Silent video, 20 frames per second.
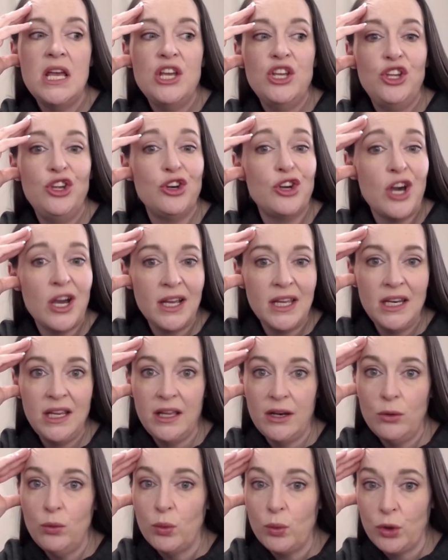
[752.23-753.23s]
You're not going to get
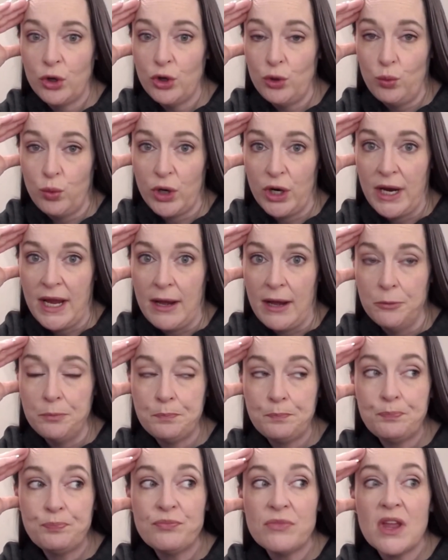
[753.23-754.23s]
a good workout,
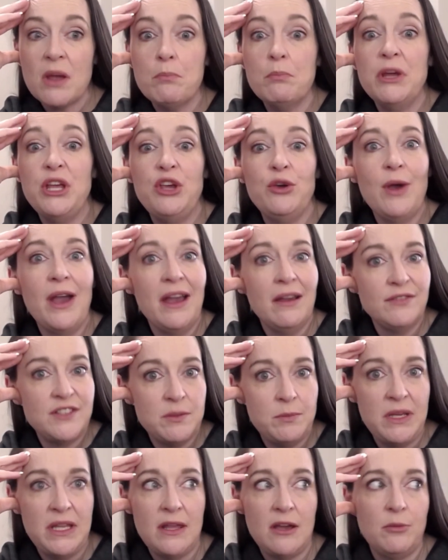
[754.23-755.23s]
but you have to
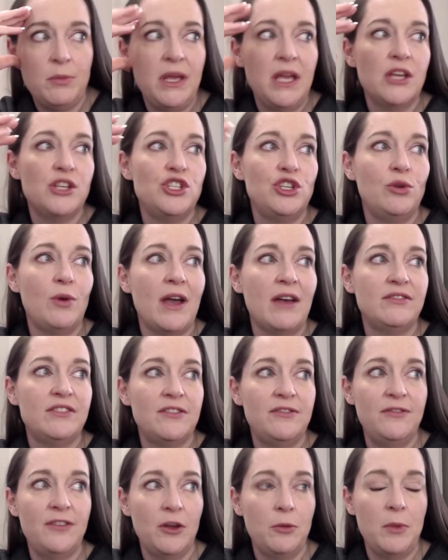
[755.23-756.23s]
be there because you have to
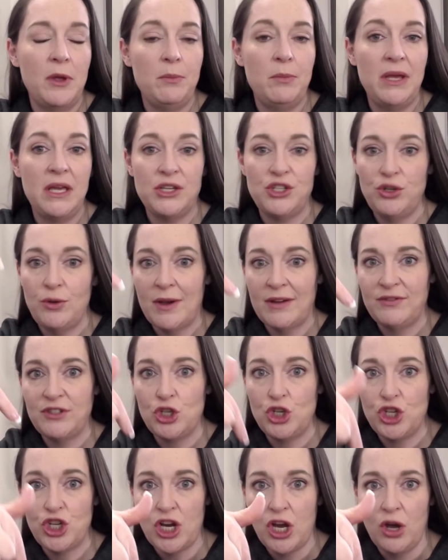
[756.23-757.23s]
film it, because you have to
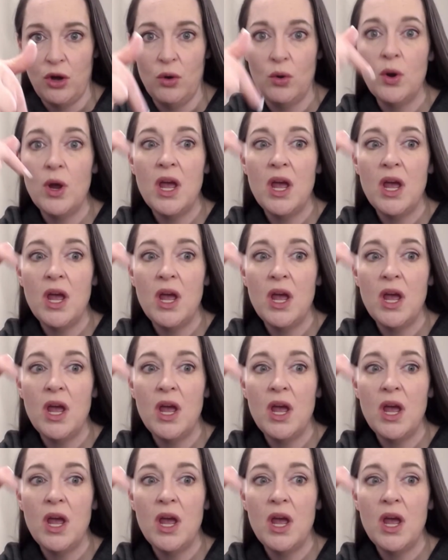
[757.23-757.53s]
show